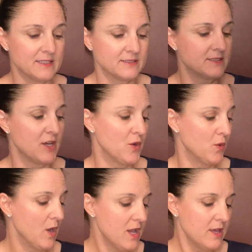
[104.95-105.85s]
So
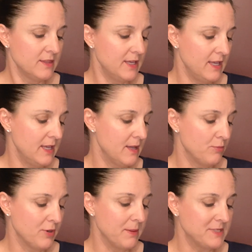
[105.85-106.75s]
the
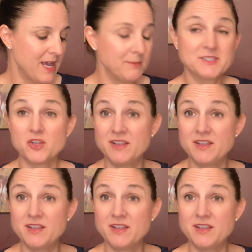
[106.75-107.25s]
prep time is only